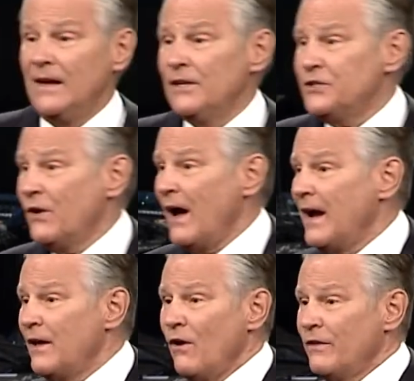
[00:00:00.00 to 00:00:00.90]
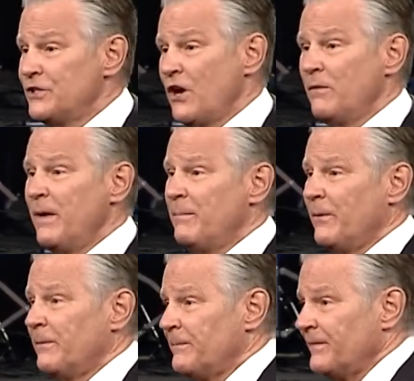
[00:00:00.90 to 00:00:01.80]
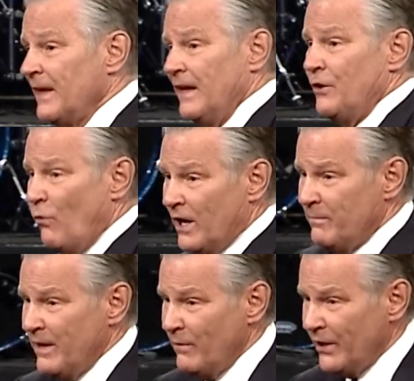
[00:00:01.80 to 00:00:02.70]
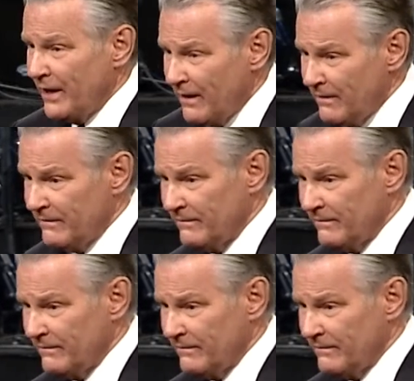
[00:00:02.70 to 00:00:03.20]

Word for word: So I got all these young people. You want to be a millionaire?